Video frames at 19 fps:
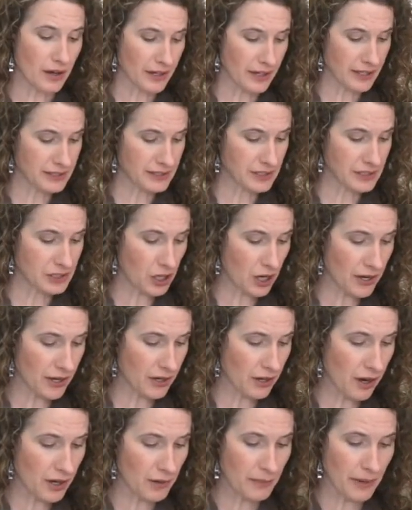It's starting
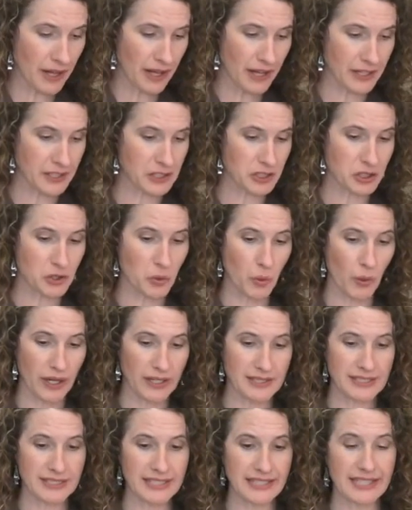on page
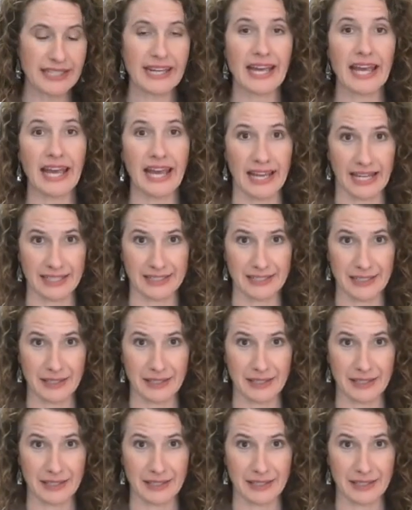28.